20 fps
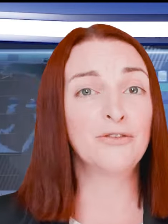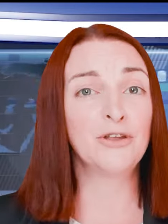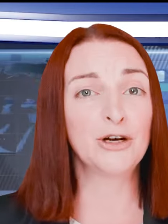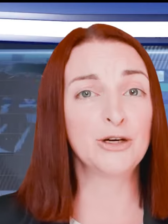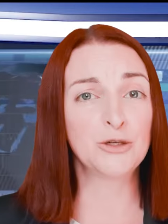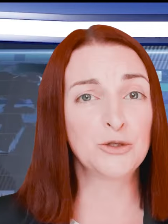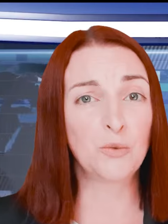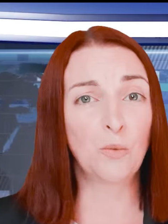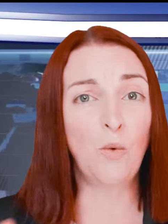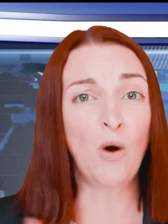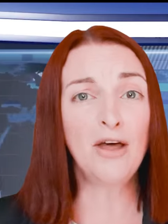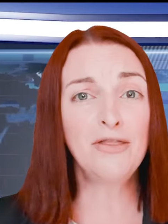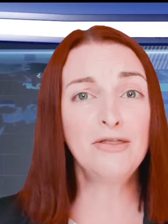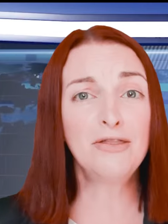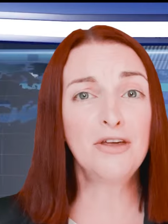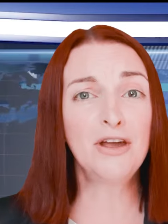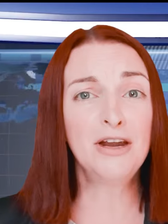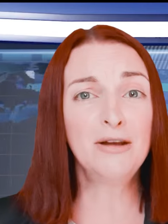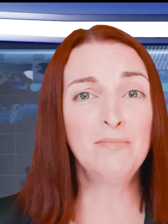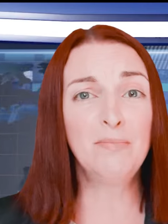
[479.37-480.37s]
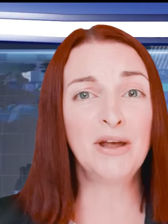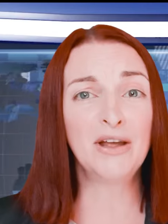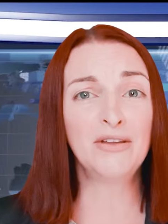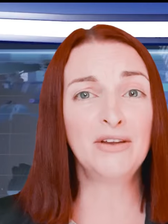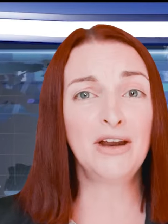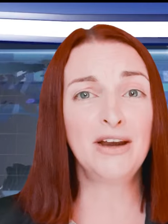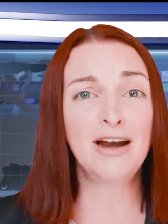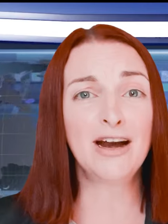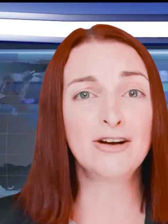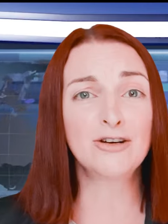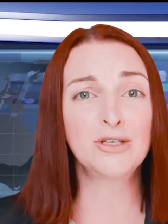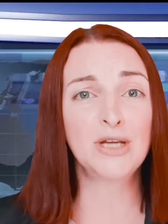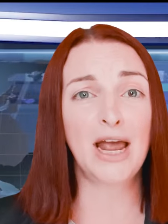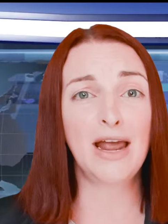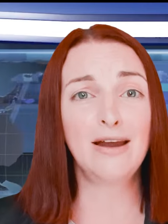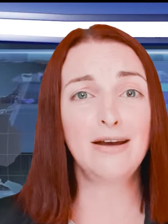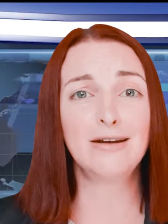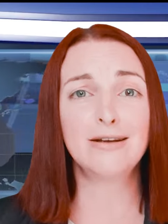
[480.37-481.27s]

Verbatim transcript: there's one thing billionaires hate,